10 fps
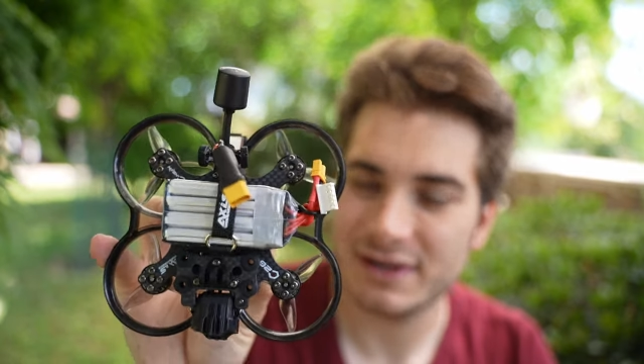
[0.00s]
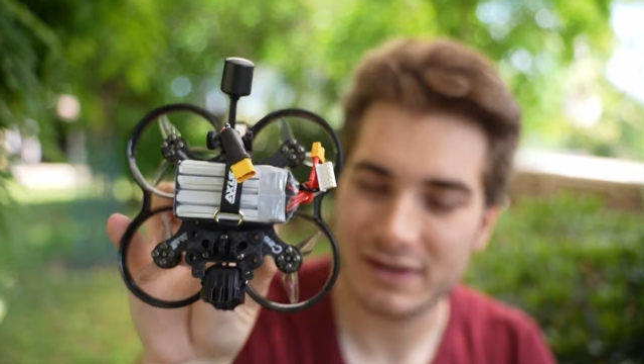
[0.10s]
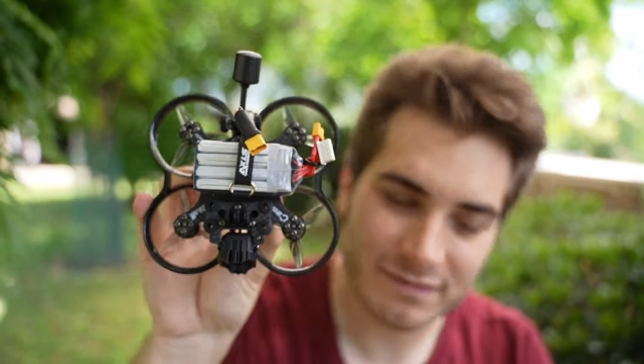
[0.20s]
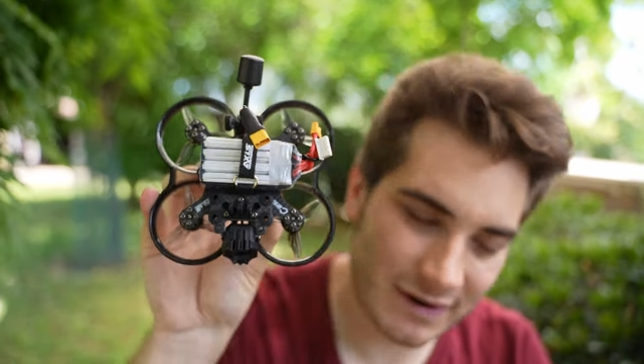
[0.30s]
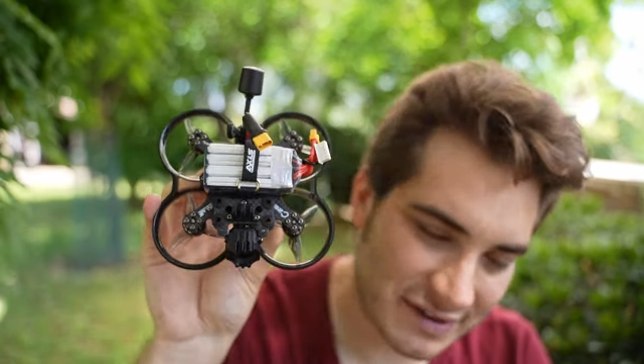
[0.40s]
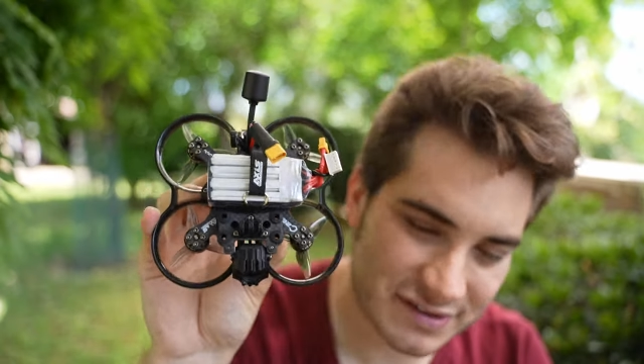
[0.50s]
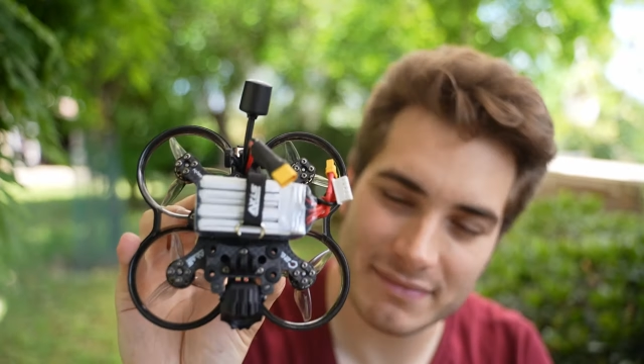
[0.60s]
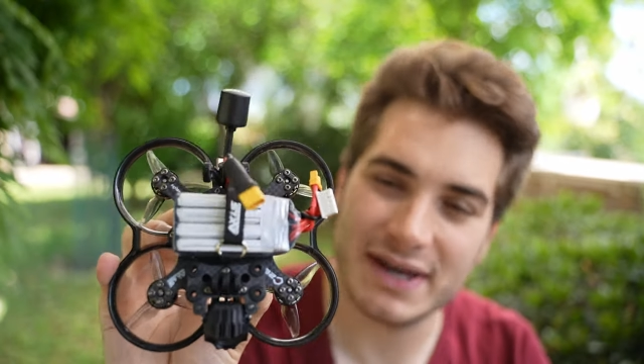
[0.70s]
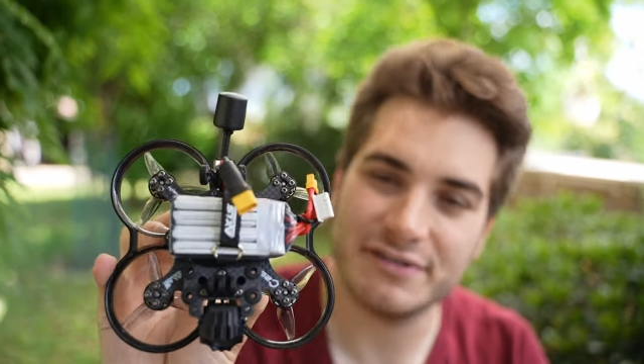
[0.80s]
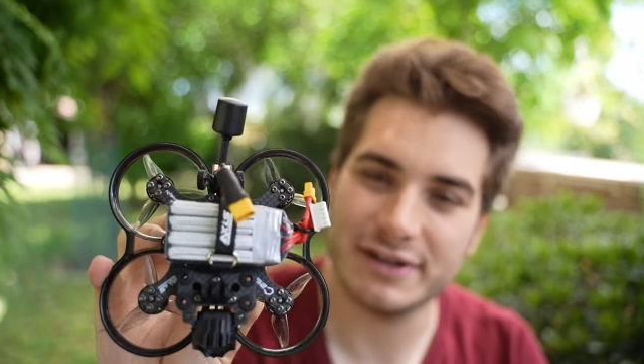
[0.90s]
Flies
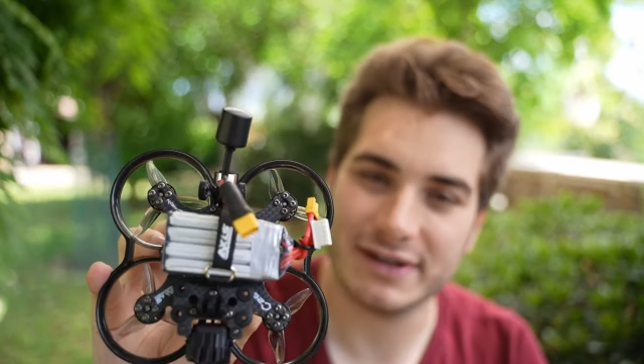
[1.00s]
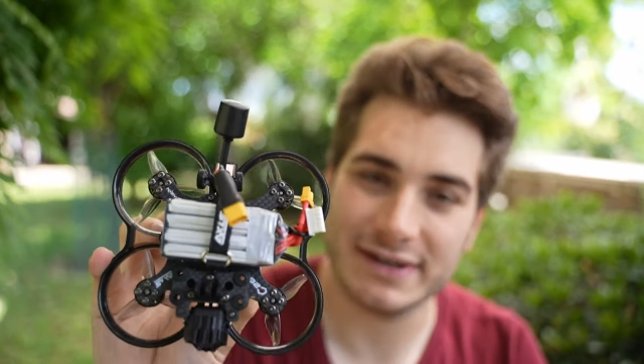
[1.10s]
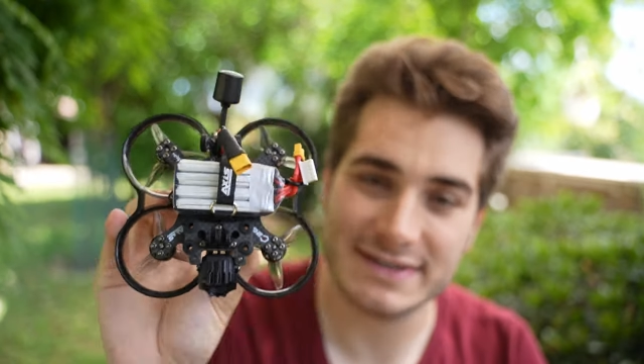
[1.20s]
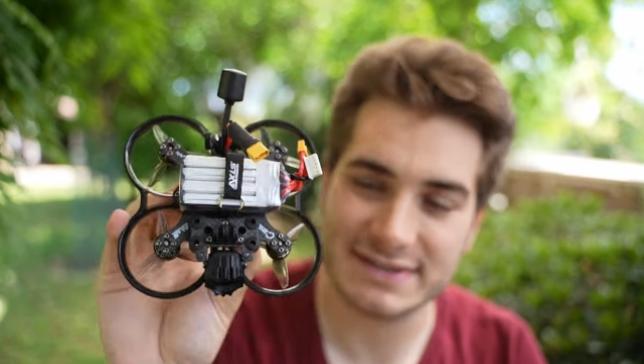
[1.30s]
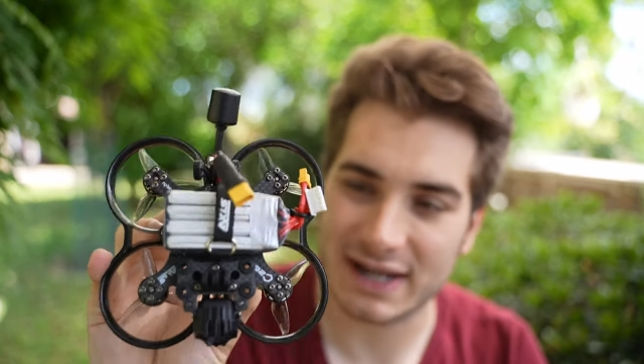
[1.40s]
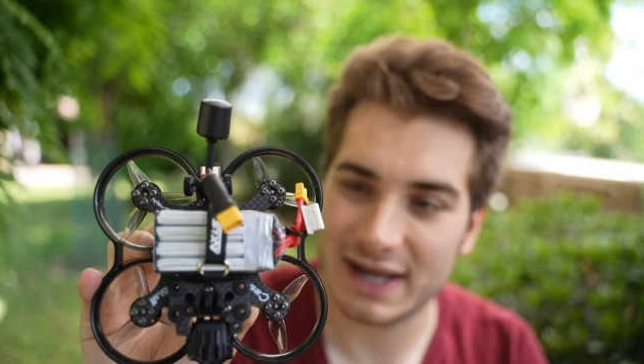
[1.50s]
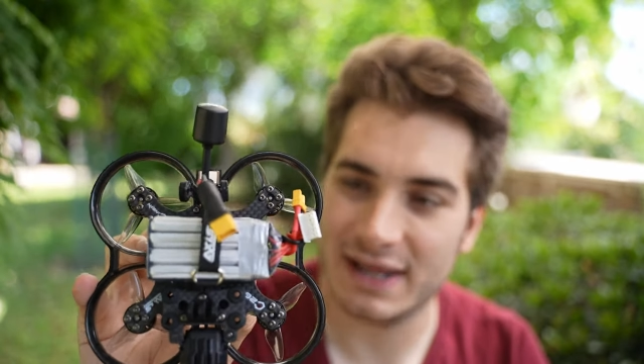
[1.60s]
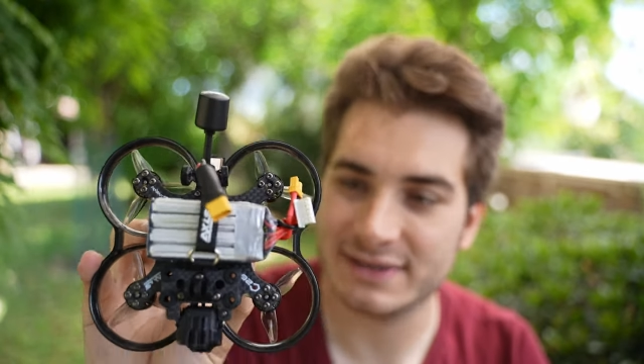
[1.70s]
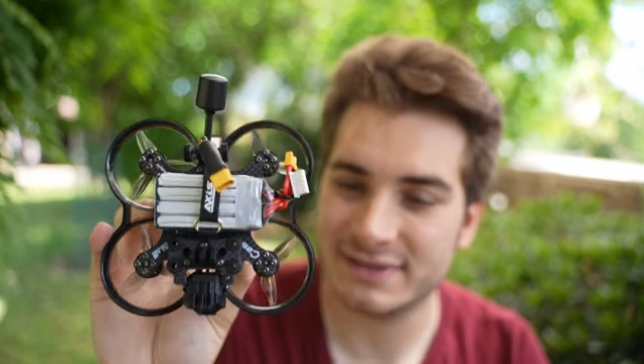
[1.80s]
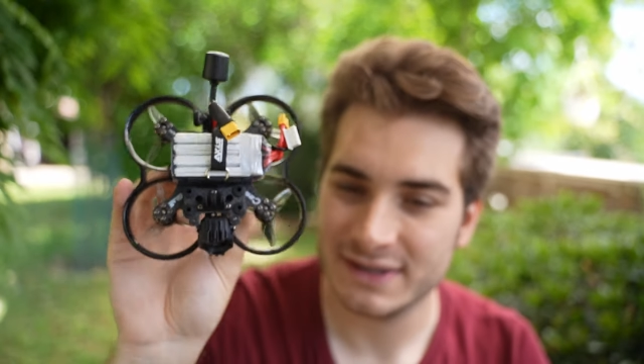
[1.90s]
amazing, it's
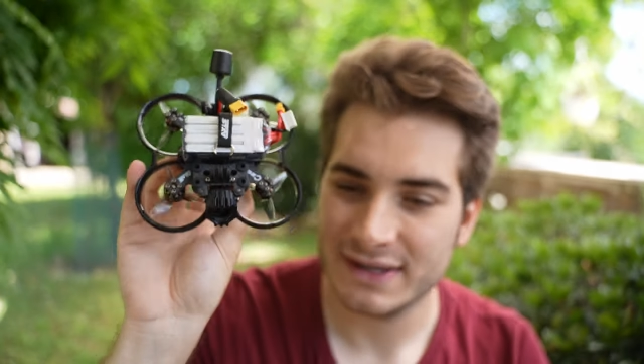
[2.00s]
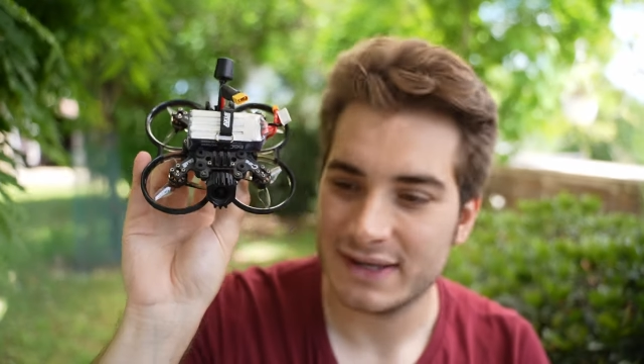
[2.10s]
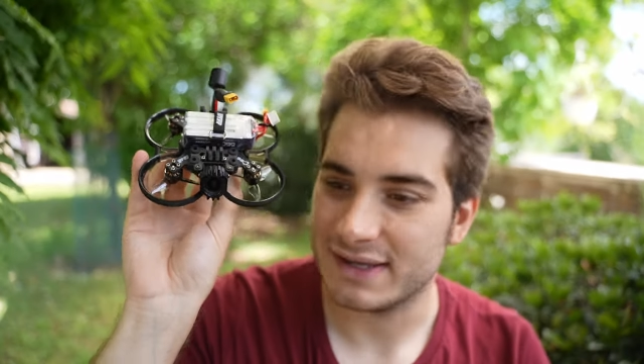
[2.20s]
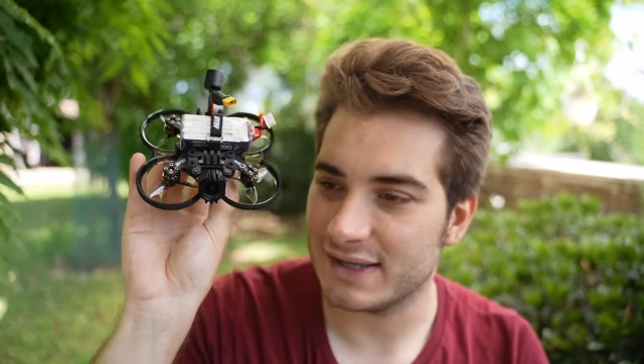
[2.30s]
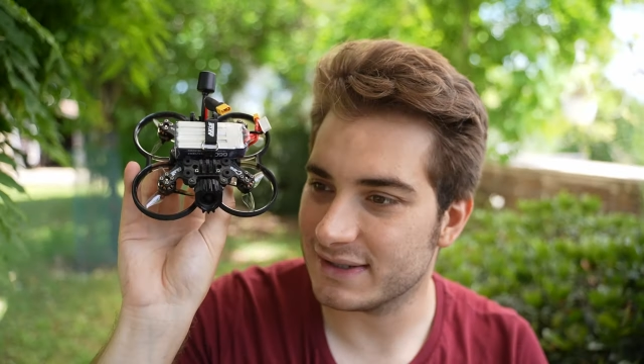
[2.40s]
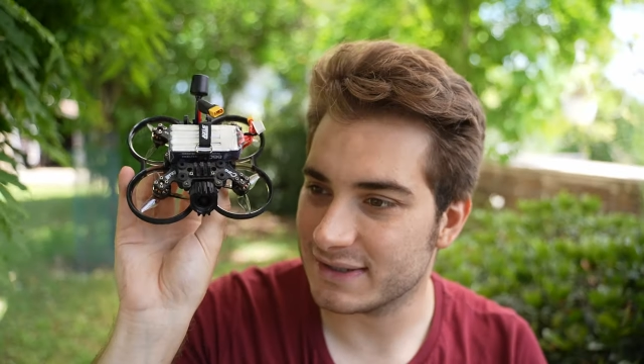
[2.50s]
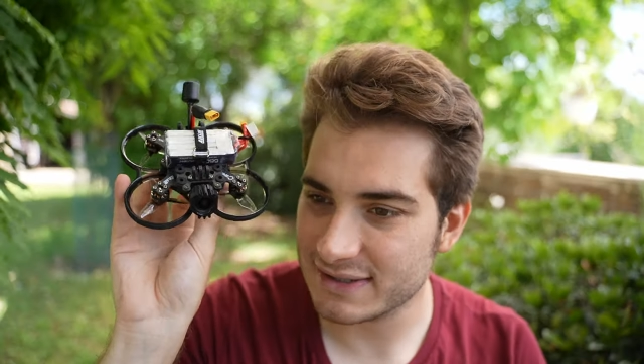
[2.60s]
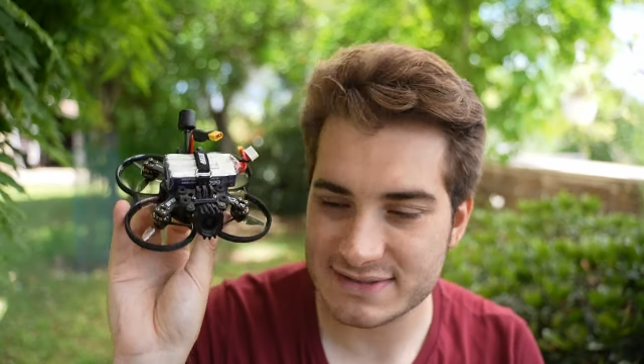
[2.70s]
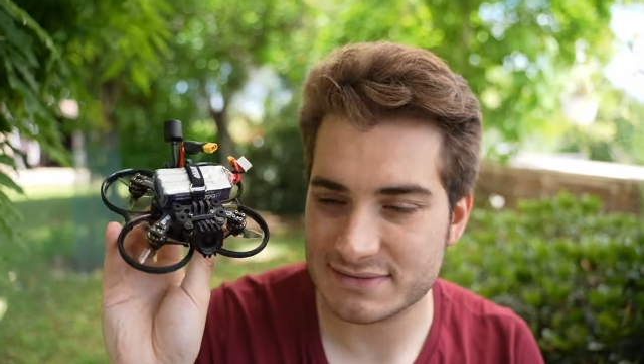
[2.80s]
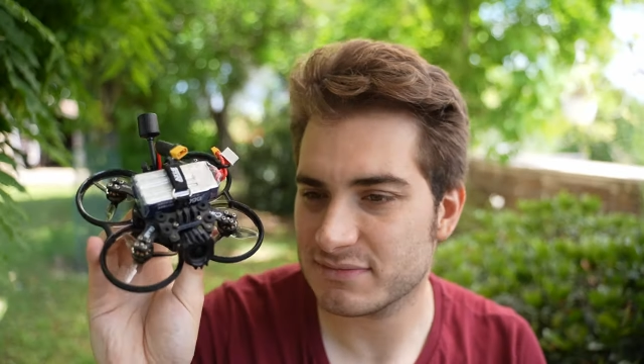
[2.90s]
silent,
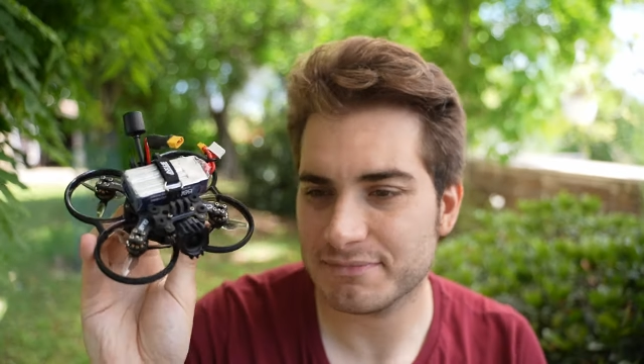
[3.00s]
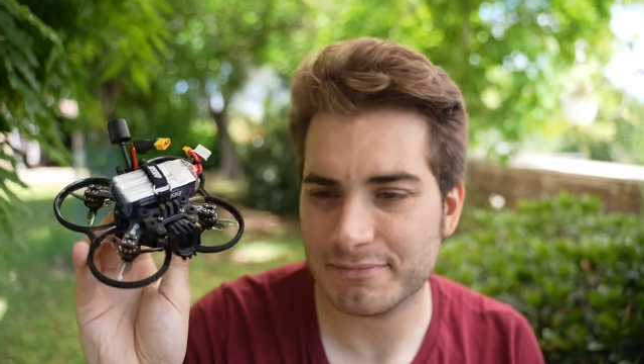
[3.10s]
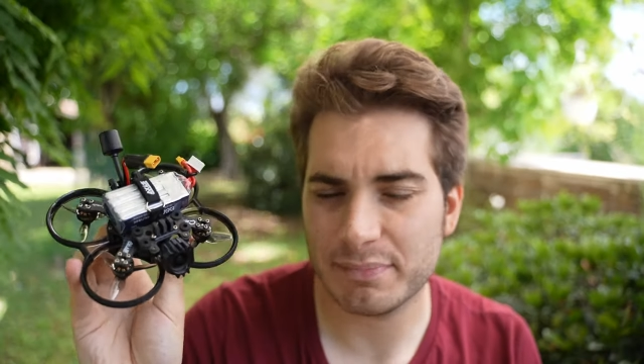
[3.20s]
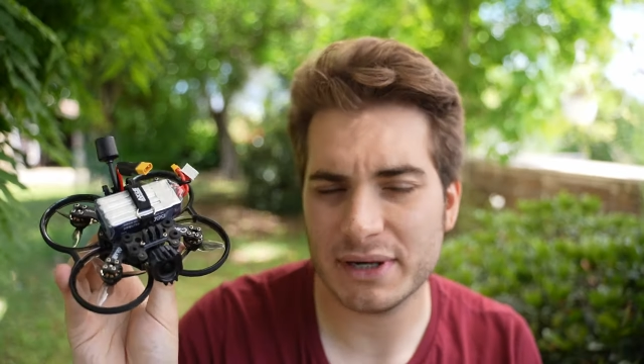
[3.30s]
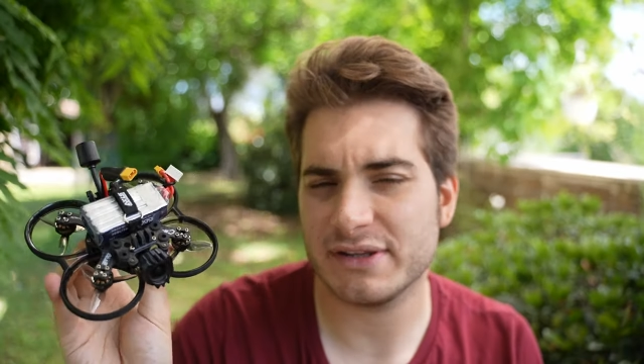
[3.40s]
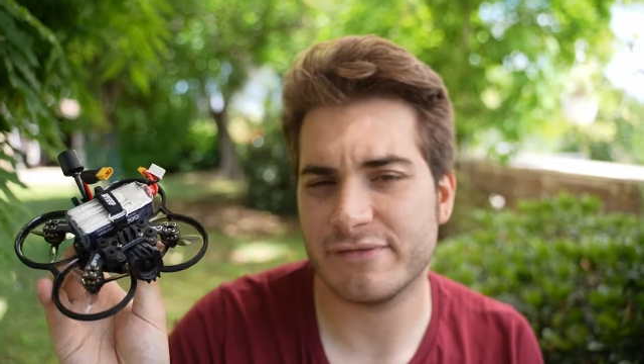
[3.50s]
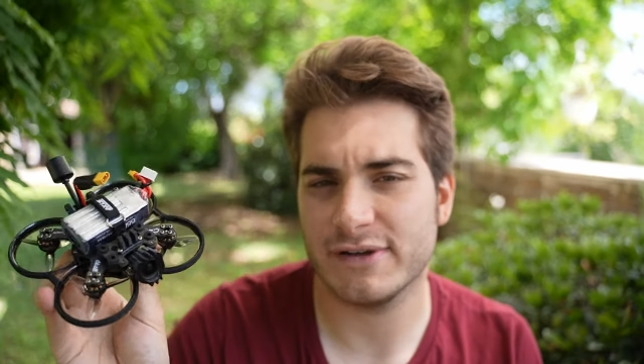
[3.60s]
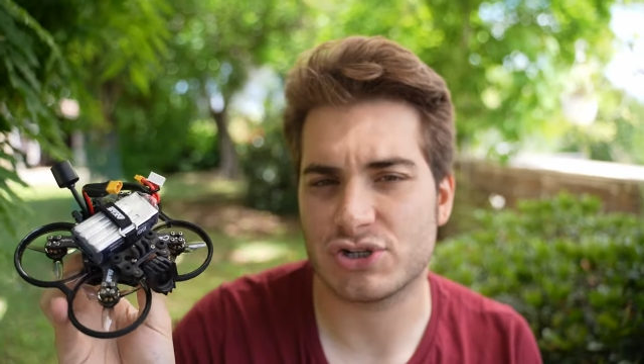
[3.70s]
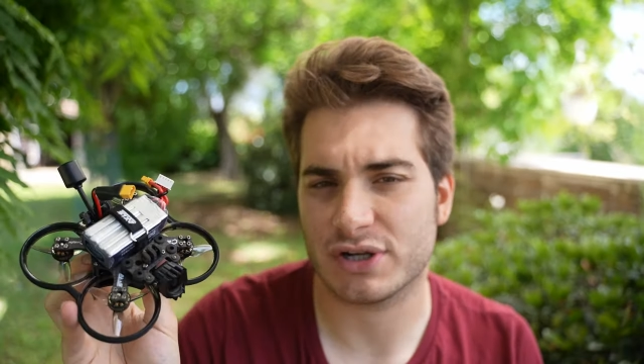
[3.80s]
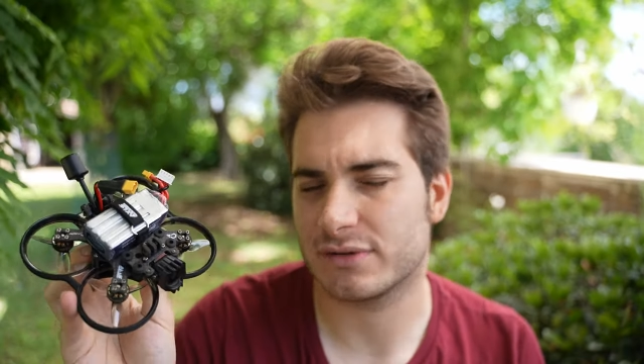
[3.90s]
it's pretty
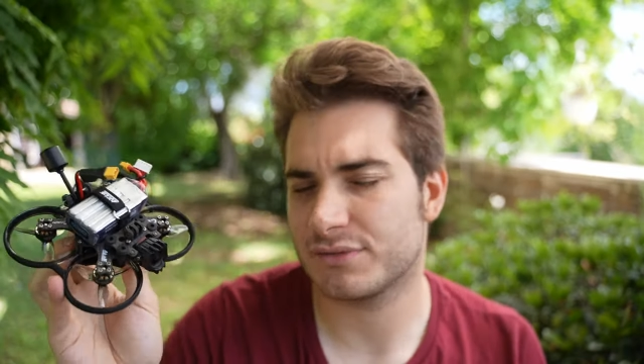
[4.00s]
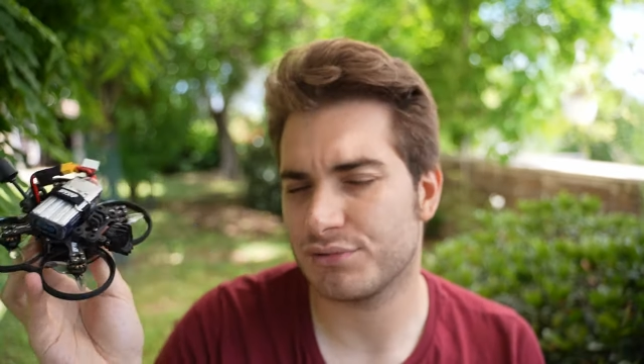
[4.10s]
efficient.